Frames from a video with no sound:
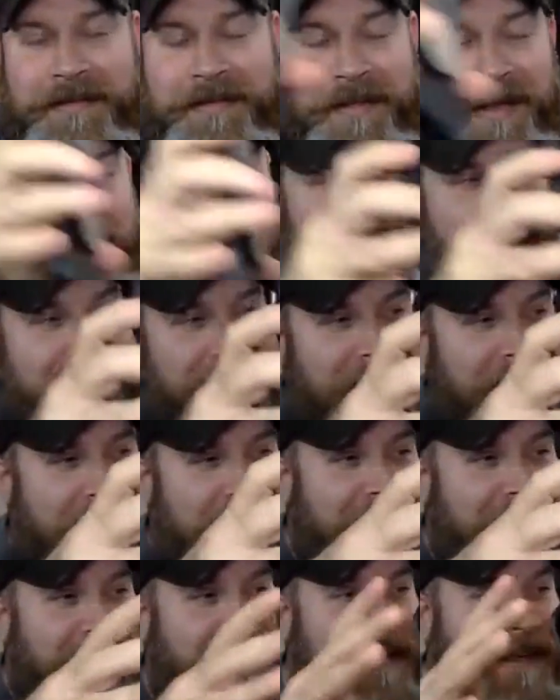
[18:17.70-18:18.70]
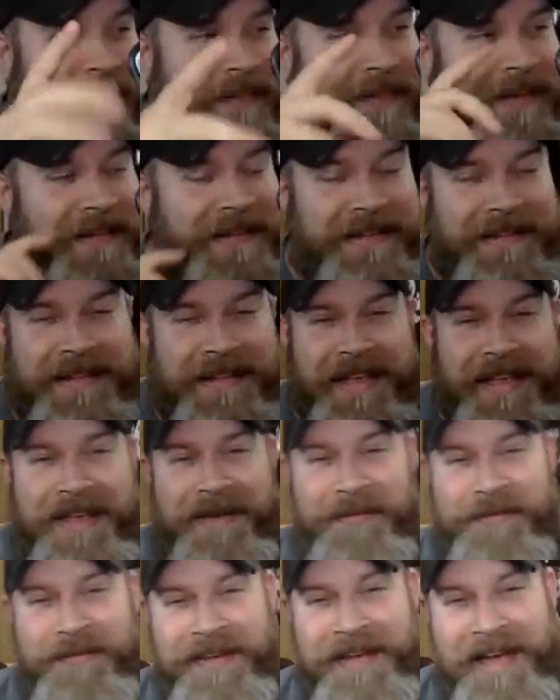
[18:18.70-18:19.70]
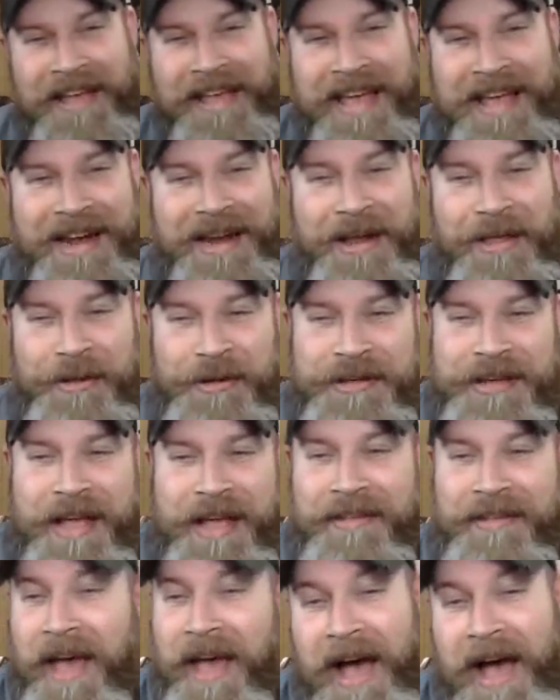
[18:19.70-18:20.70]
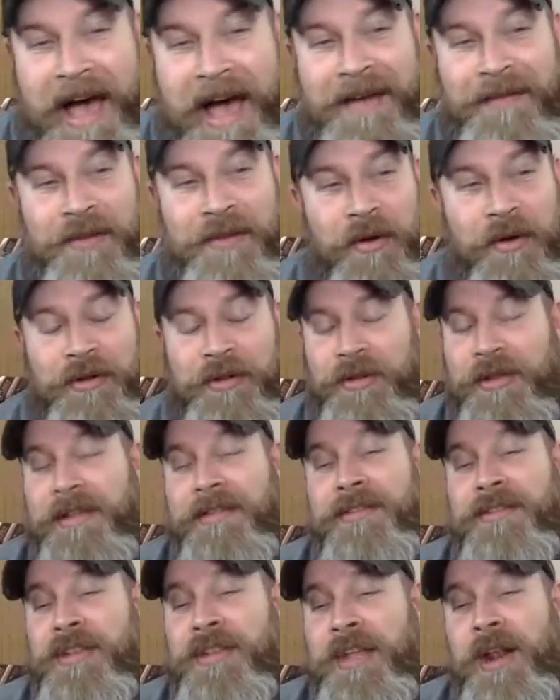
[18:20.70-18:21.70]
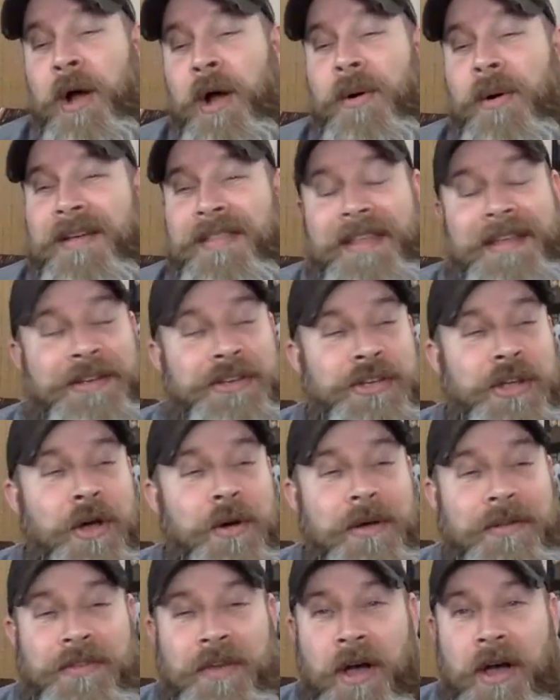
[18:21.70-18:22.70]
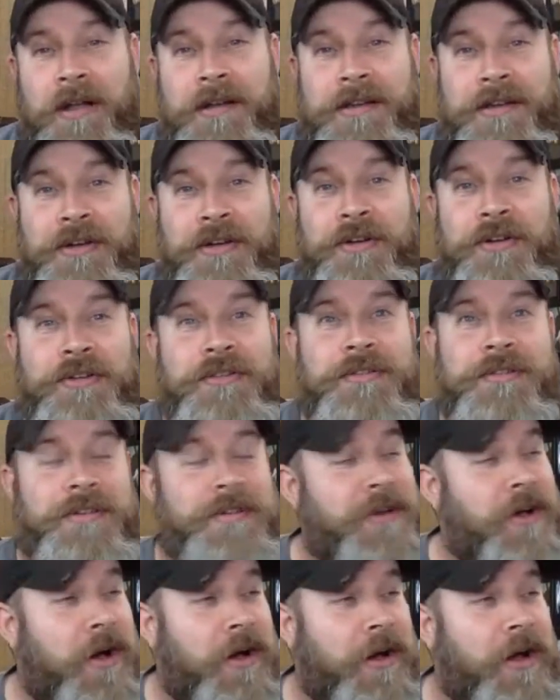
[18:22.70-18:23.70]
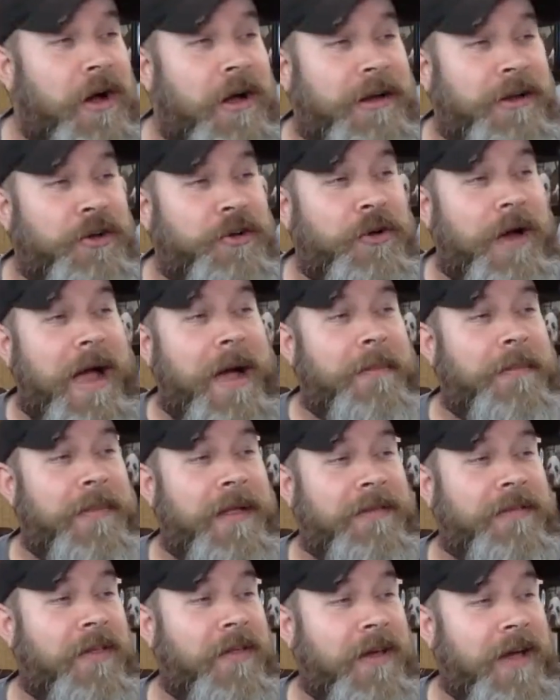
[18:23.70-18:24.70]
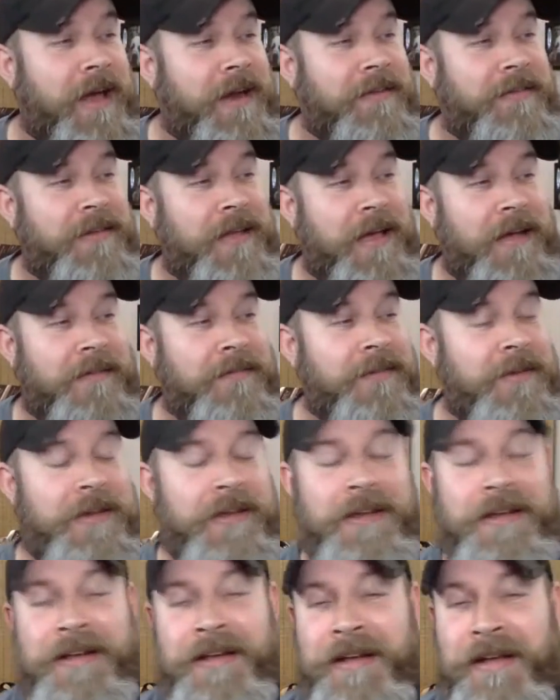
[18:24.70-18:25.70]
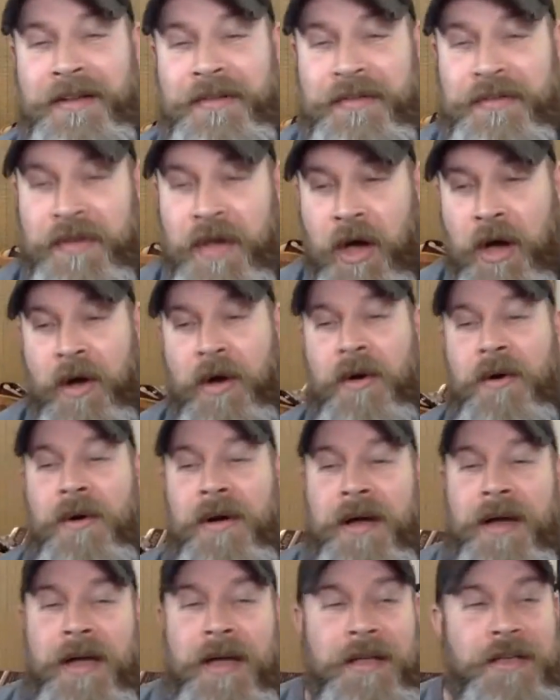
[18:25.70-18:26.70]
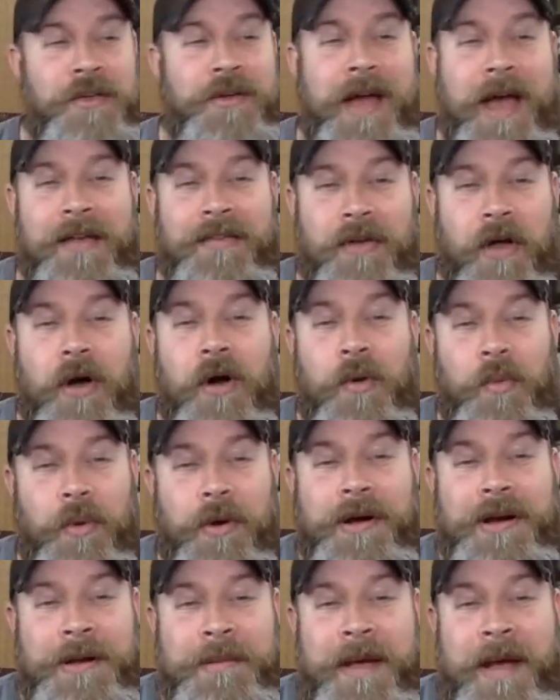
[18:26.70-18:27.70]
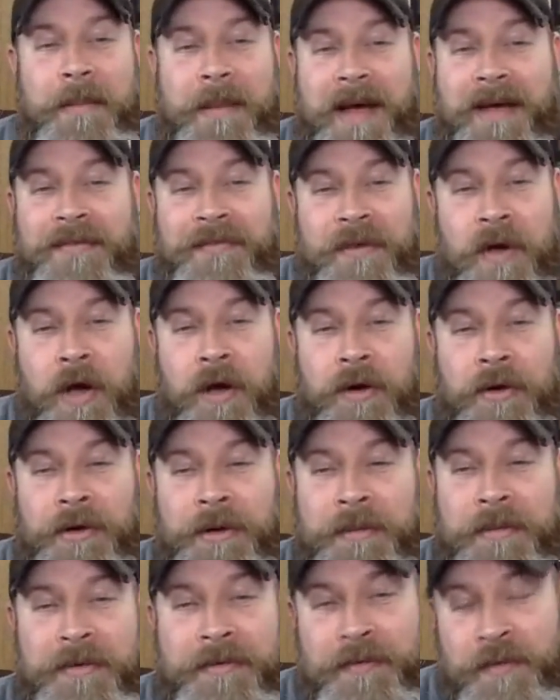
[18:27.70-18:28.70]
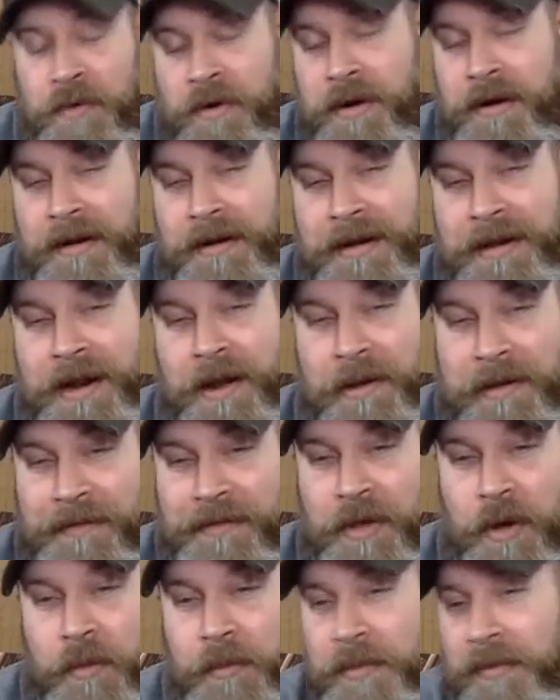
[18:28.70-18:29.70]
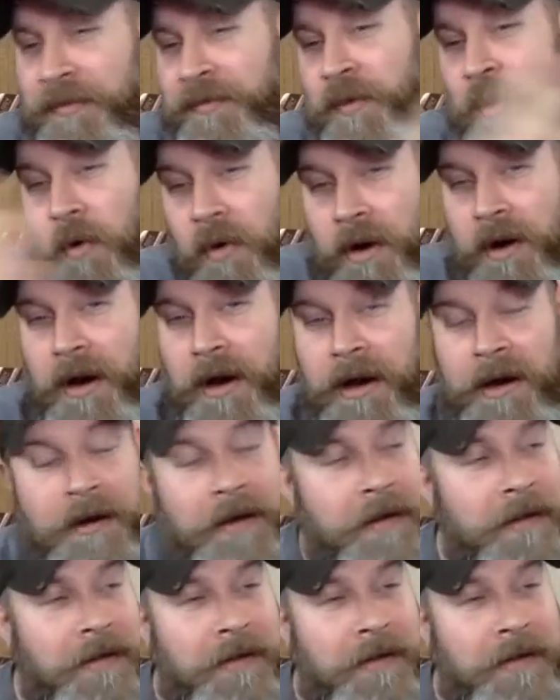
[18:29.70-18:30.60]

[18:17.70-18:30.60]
lock it again, and let's see if I get another text. I have no clue. You know what? This show has gone to crap. That's all I got to say. So you guys all worried about my phone before, even though before